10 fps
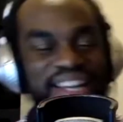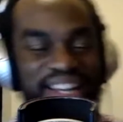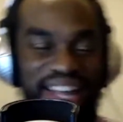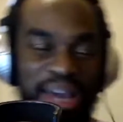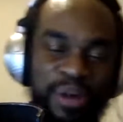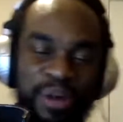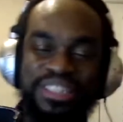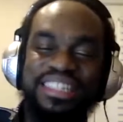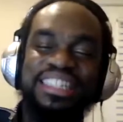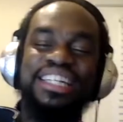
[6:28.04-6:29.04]
That
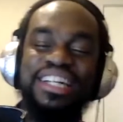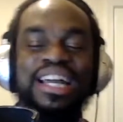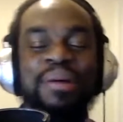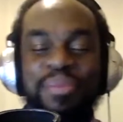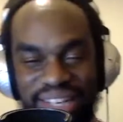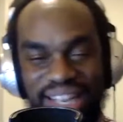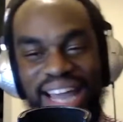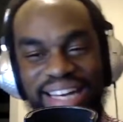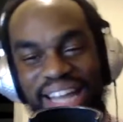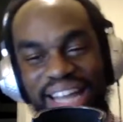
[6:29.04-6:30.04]
person's in good company.
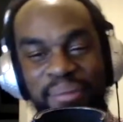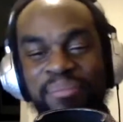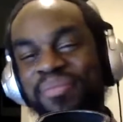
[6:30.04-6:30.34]
God damn.